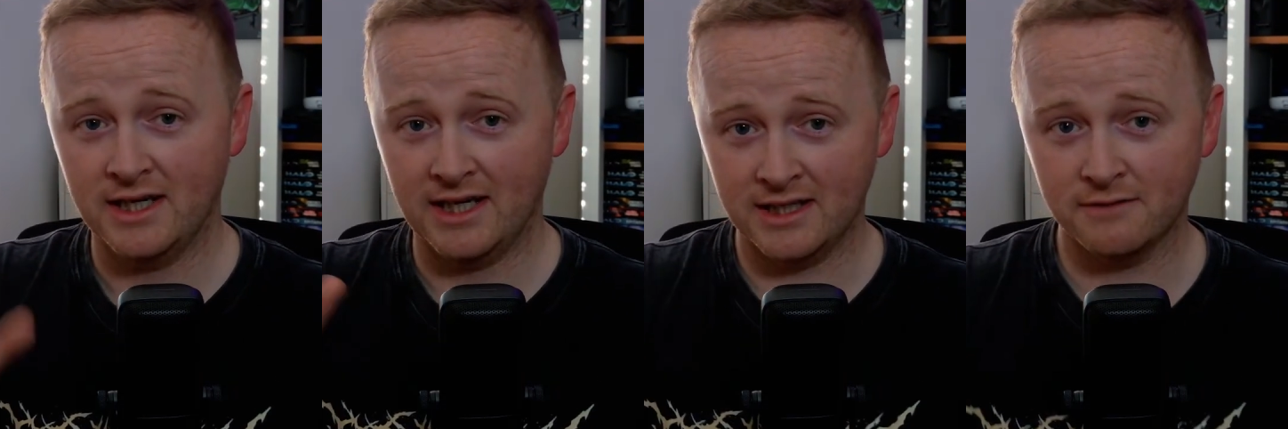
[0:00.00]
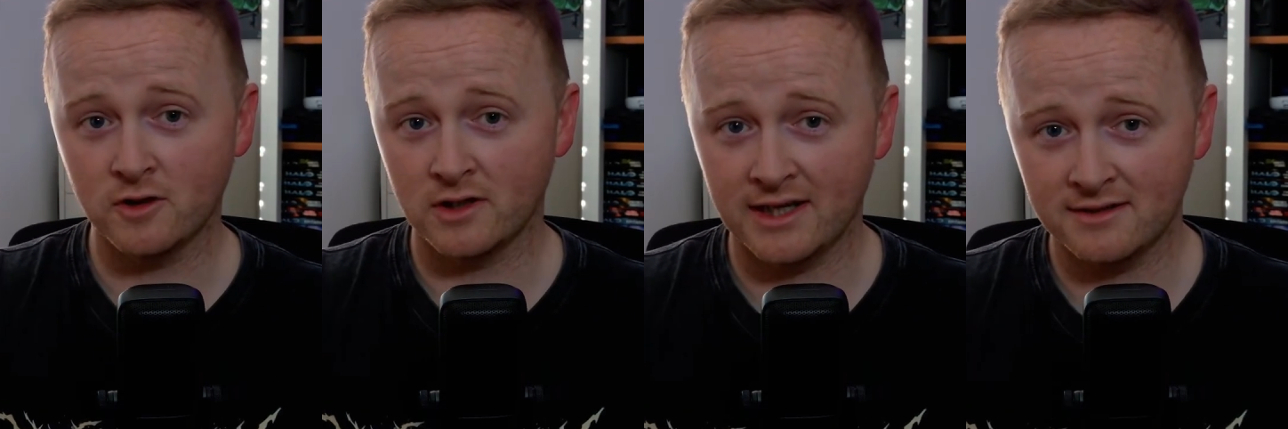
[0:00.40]
And if you
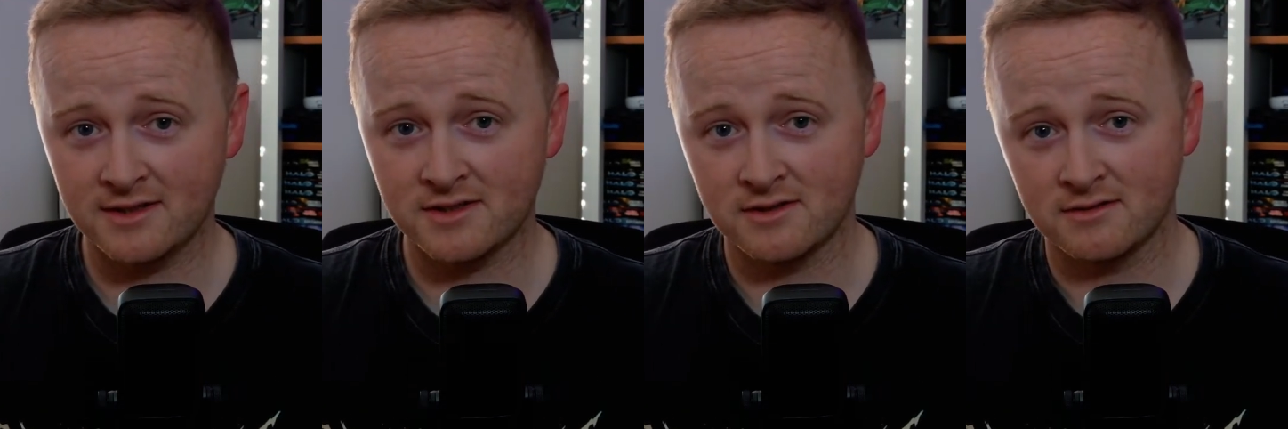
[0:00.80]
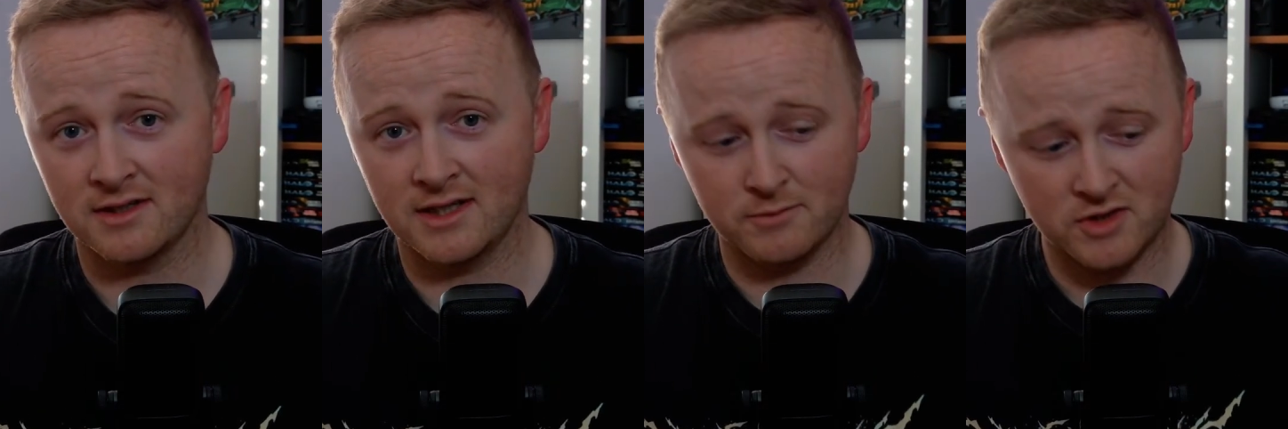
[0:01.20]
like this,
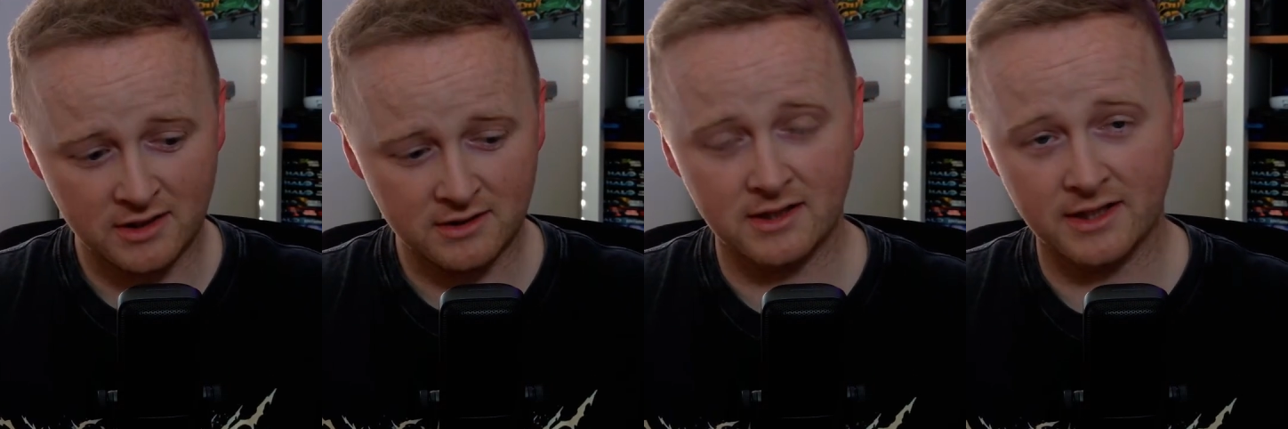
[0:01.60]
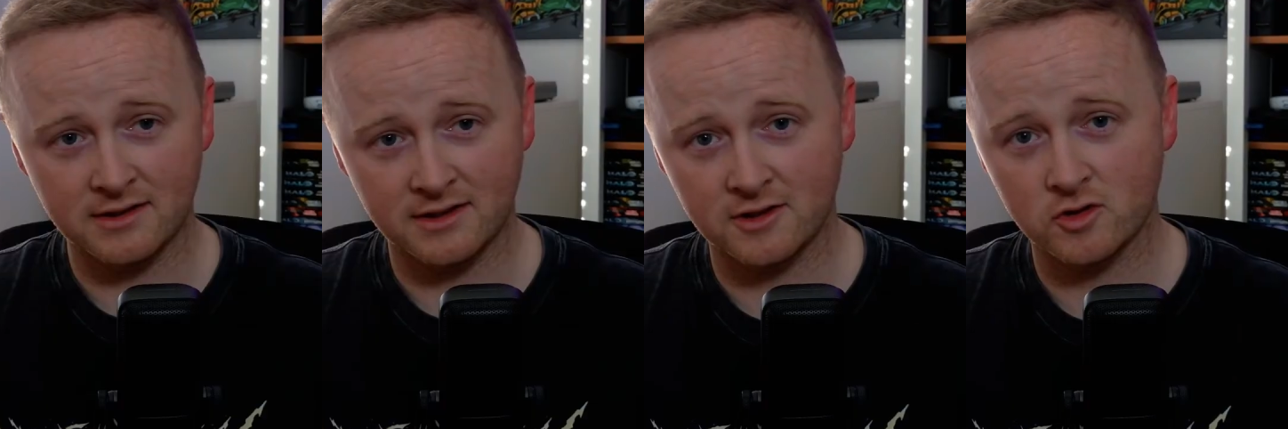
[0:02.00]
check the link
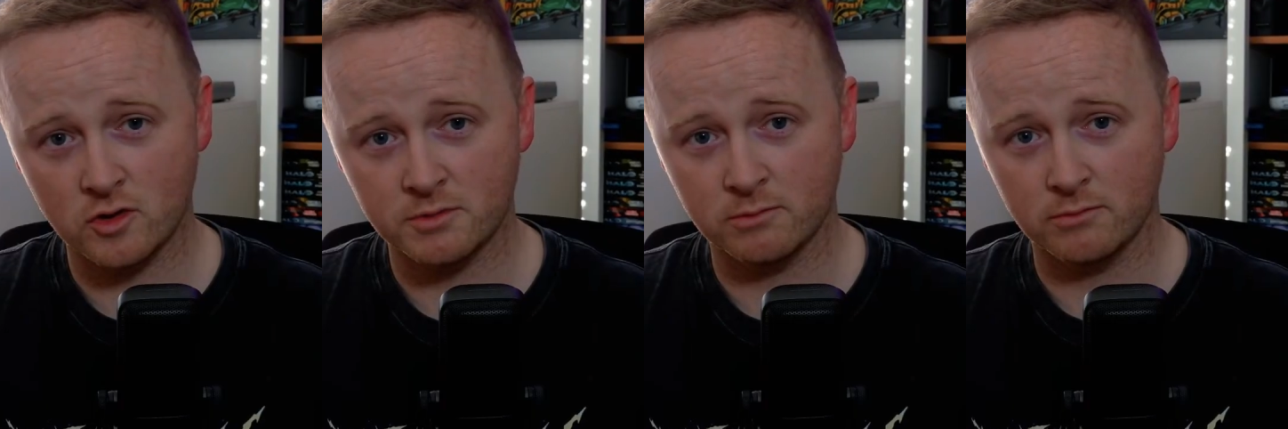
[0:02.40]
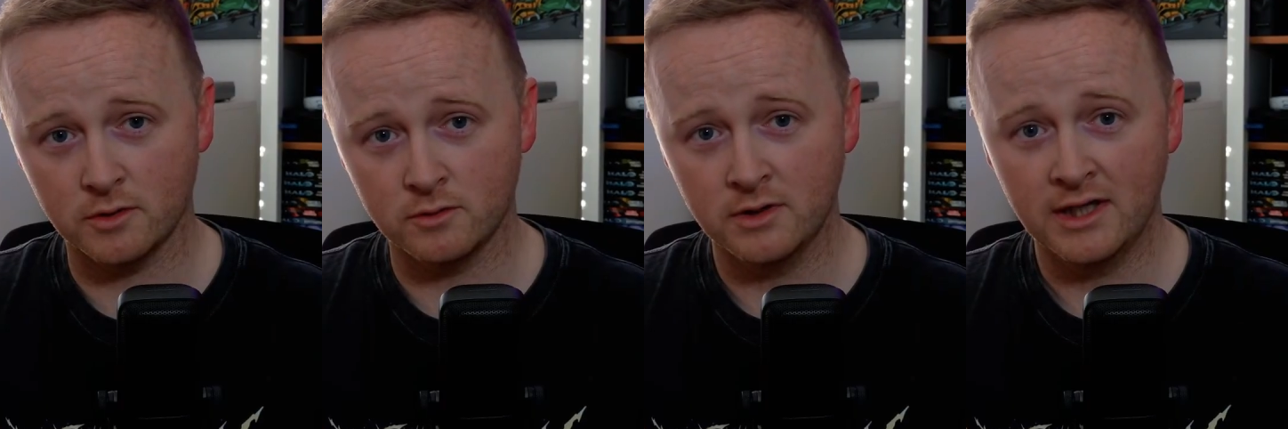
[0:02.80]
in the description
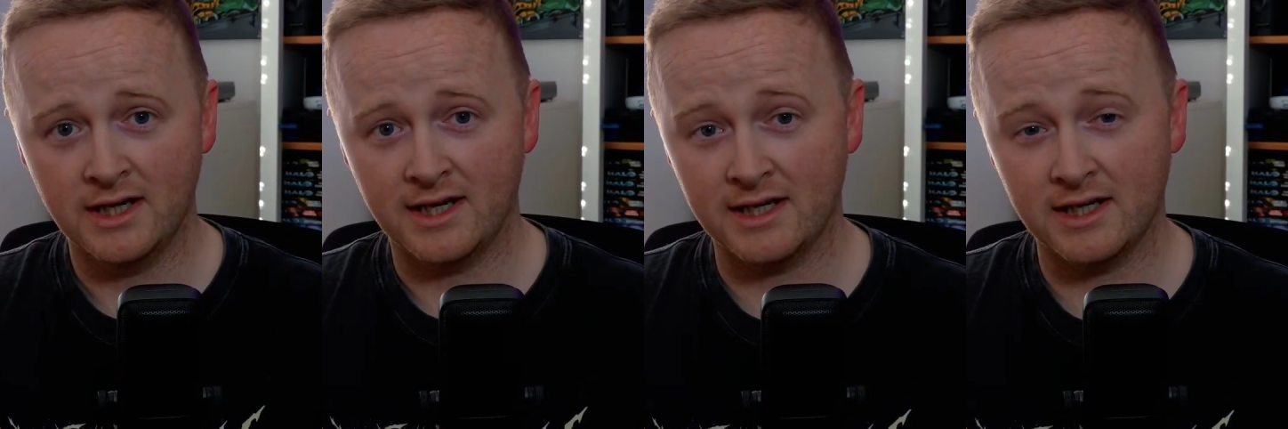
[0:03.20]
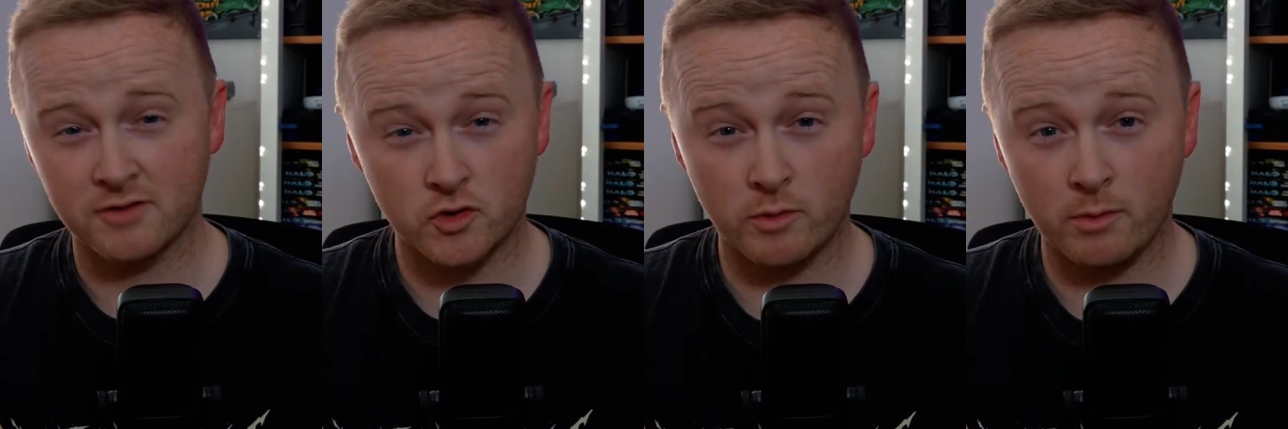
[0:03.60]
below. And I have a
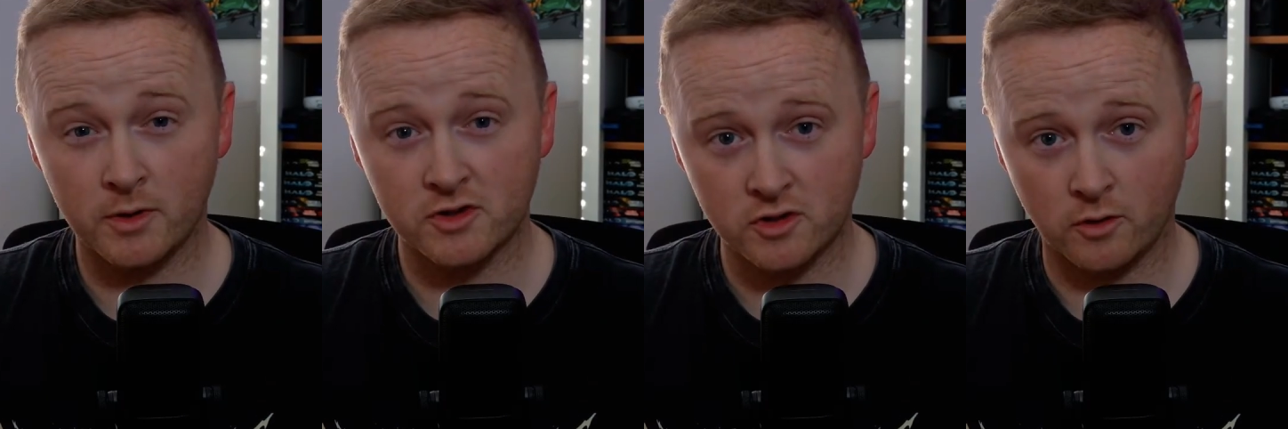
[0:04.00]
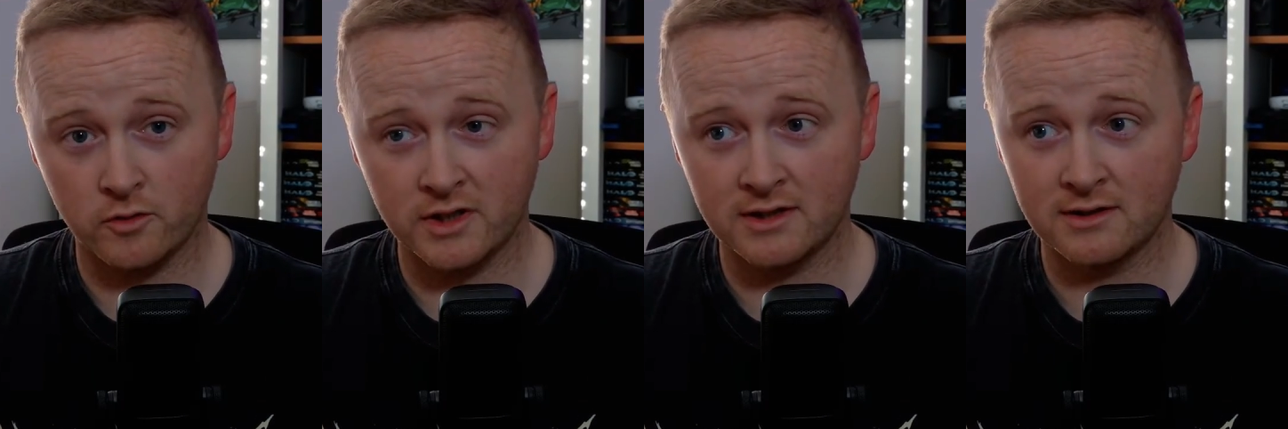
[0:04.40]
StreamerBot starter
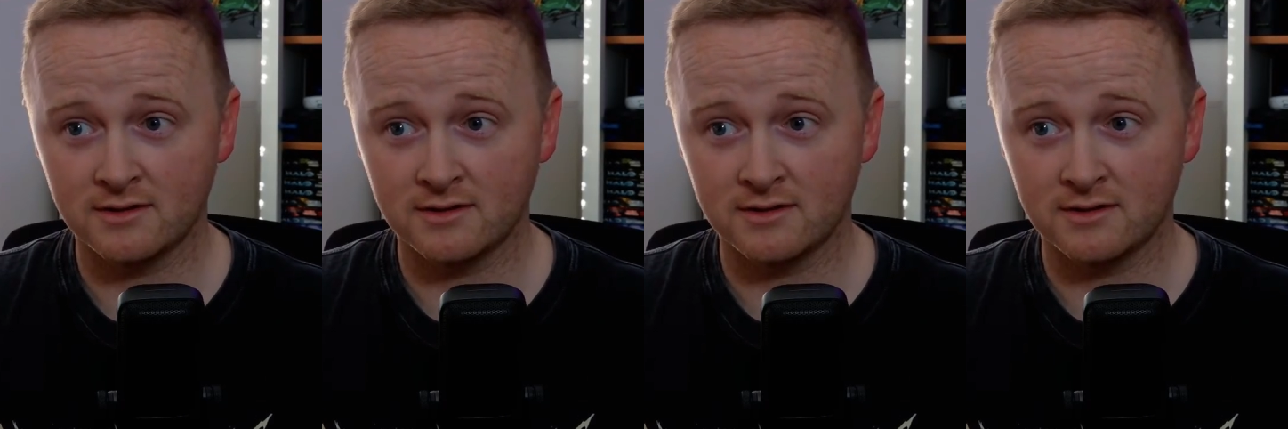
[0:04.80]
kit